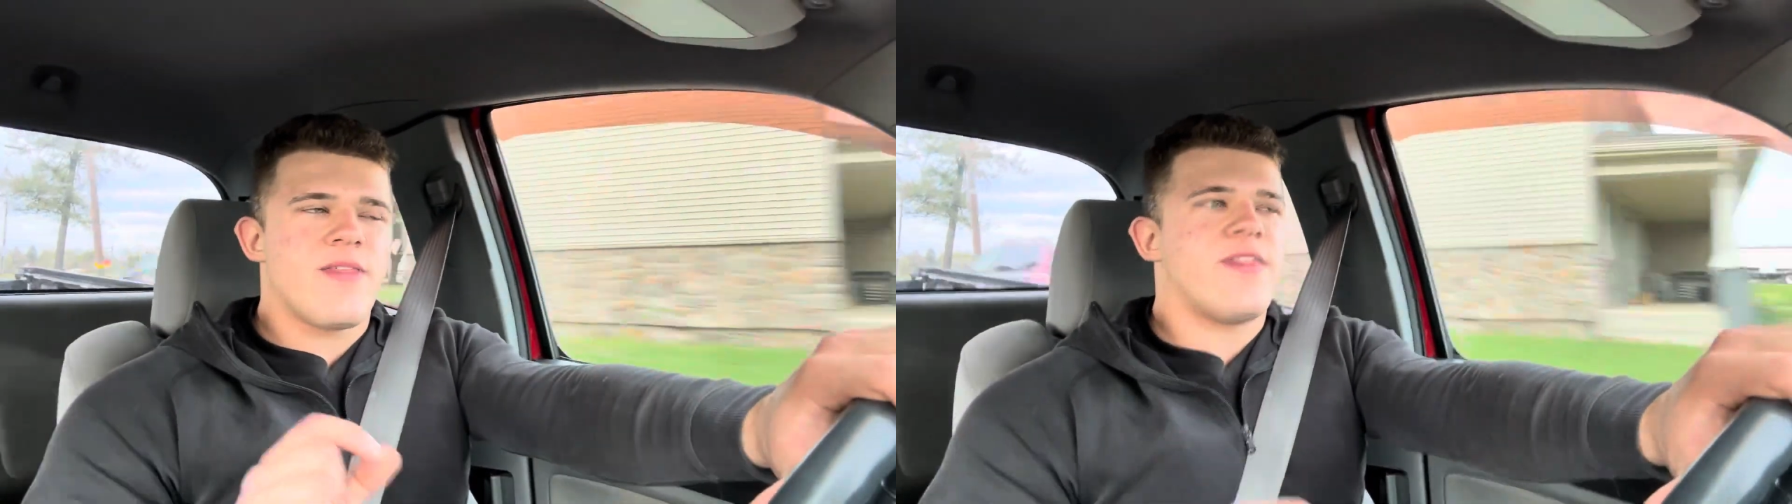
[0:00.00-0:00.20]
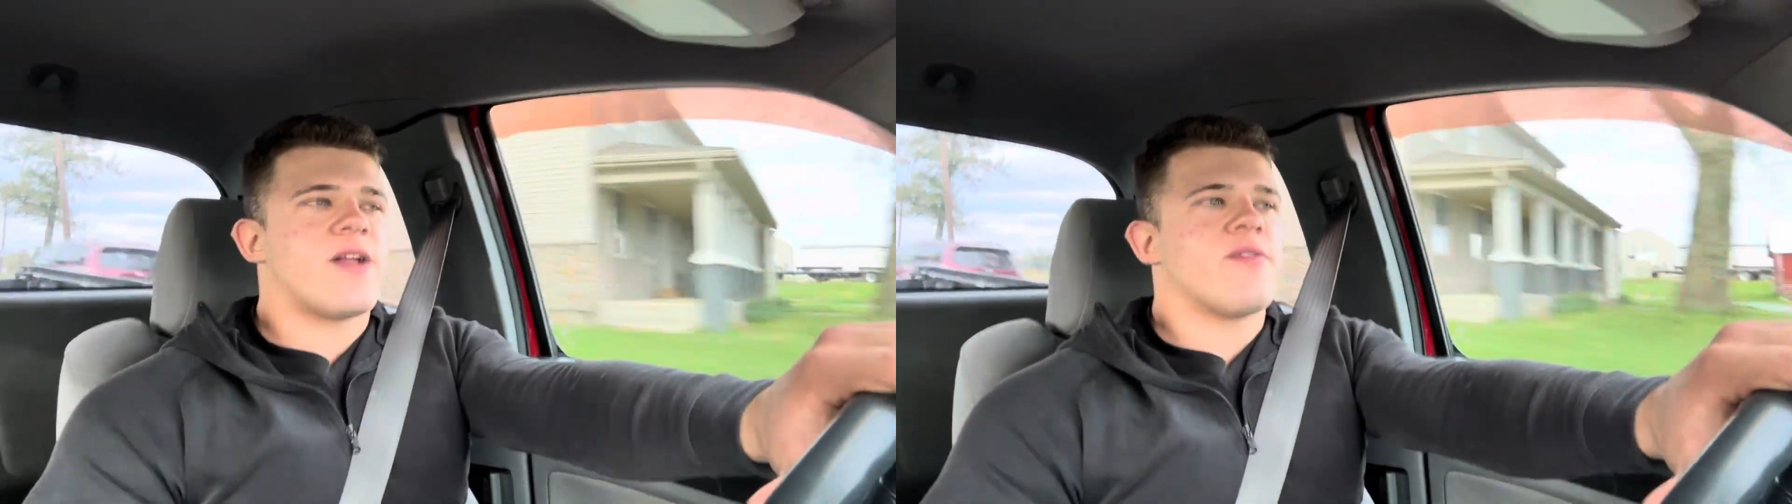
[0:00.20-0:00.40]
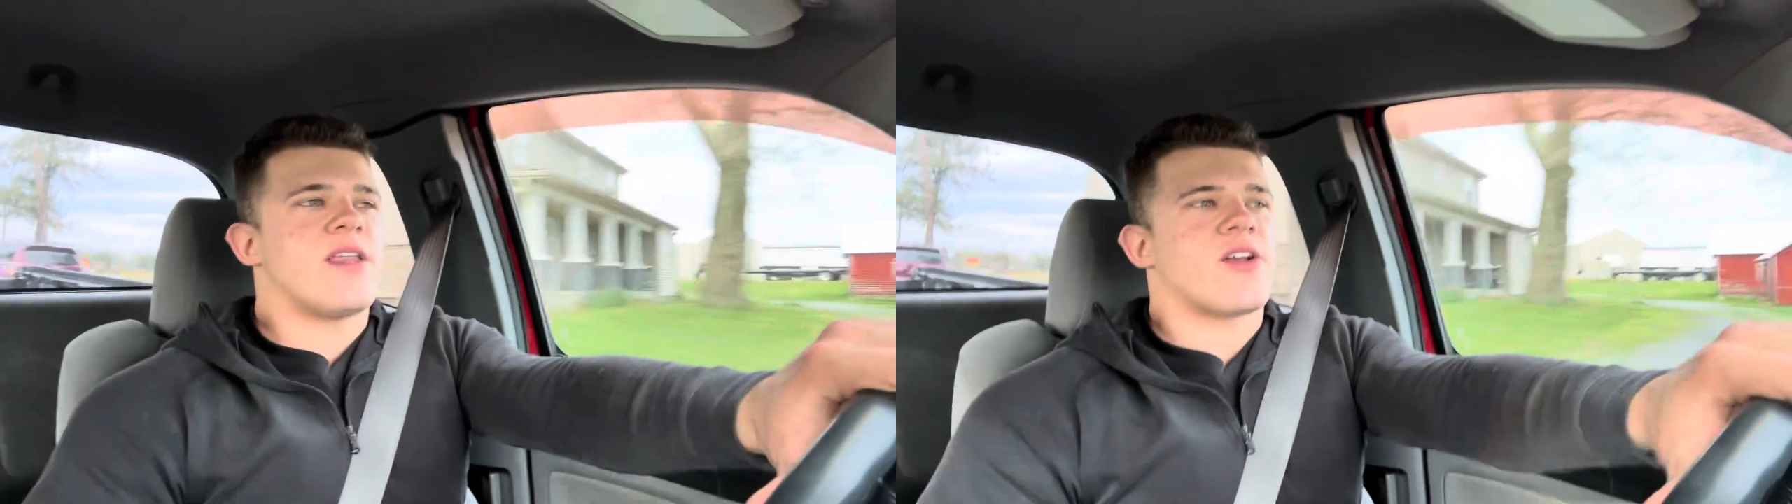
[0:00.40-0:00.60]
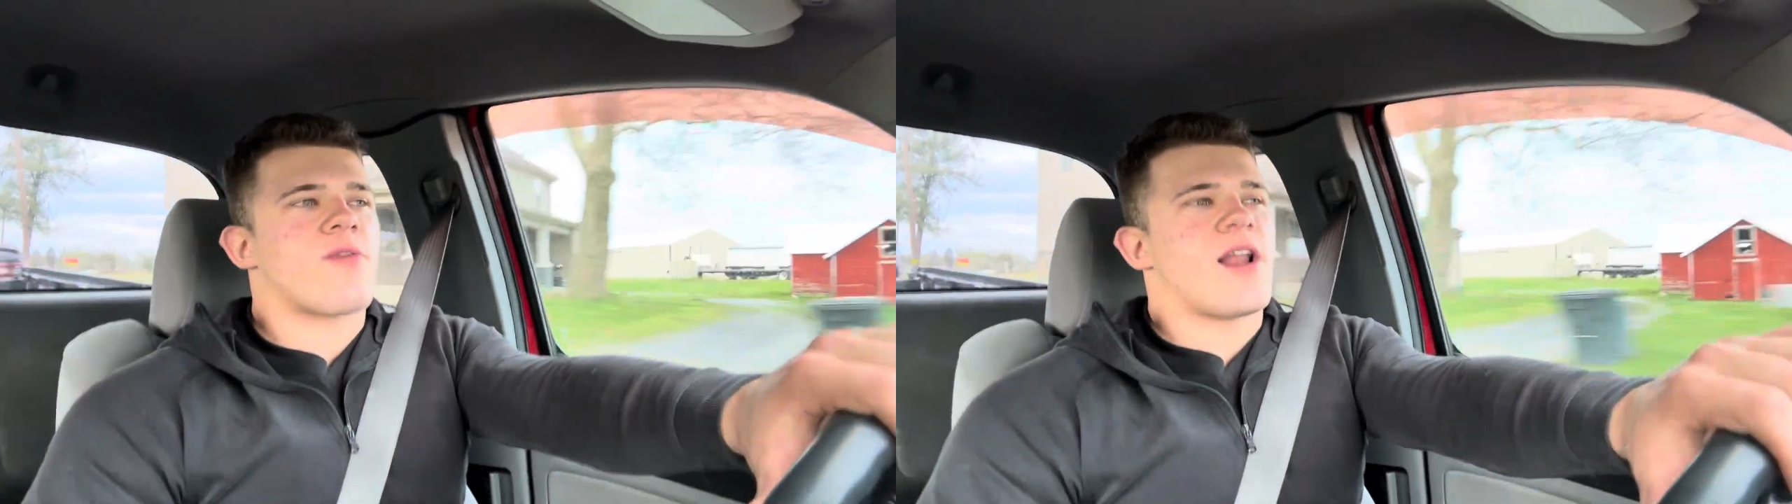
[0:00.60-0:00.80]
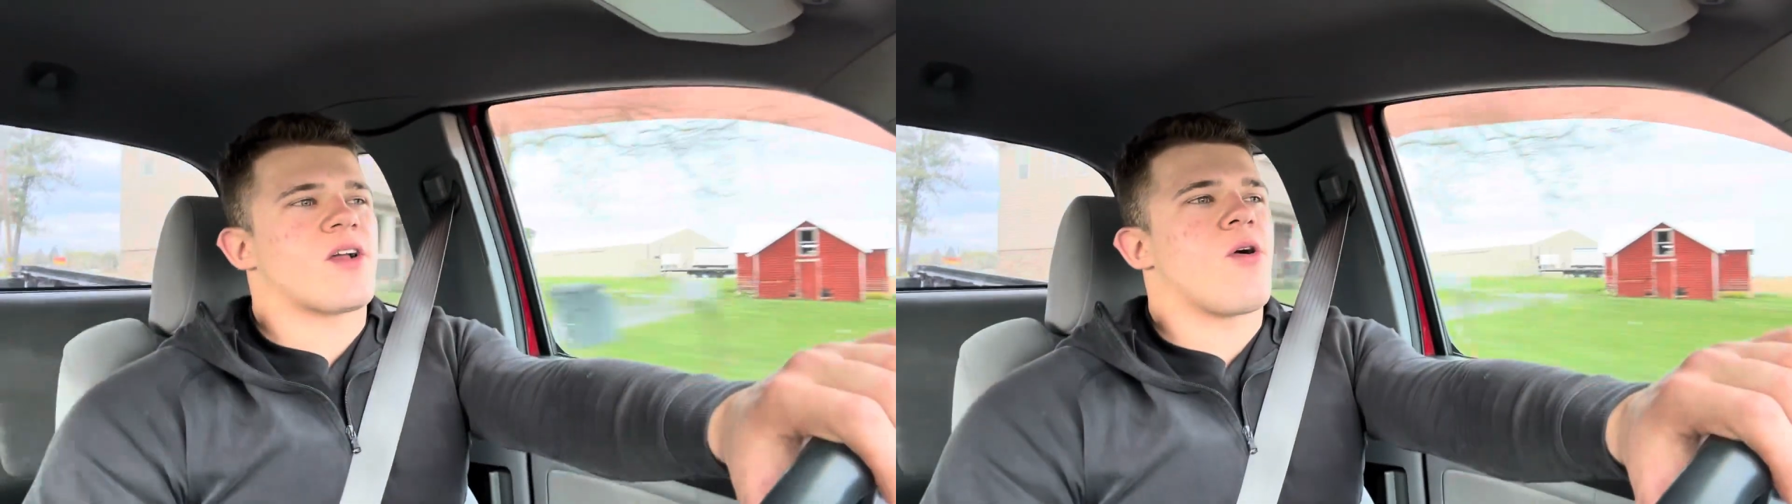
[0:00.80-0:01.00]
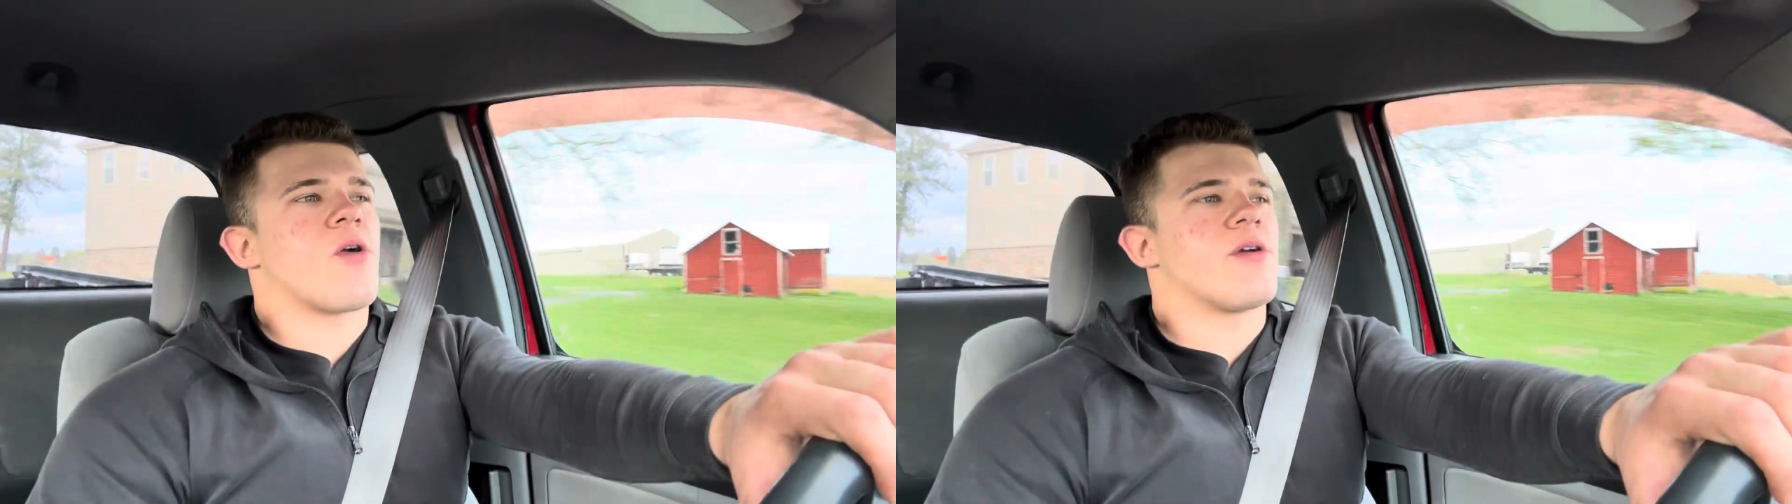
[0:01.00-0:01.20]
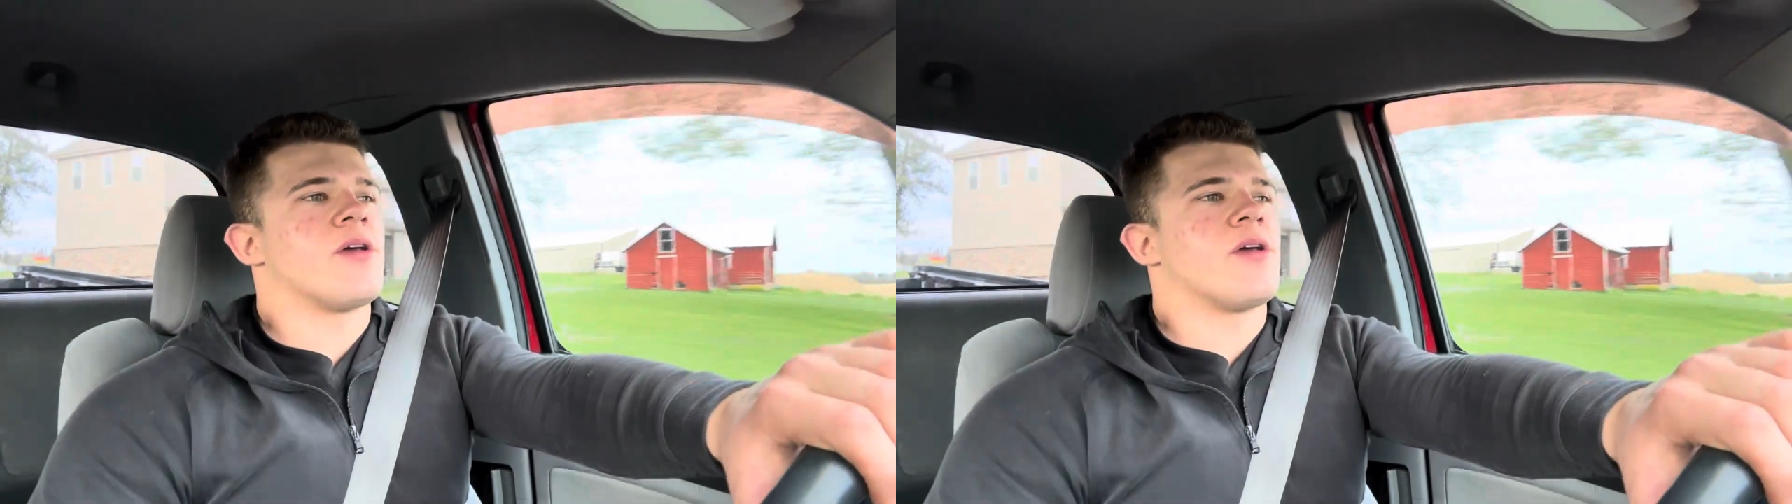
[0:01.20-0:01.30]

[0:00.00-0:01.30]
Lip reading: thicker than a credit card.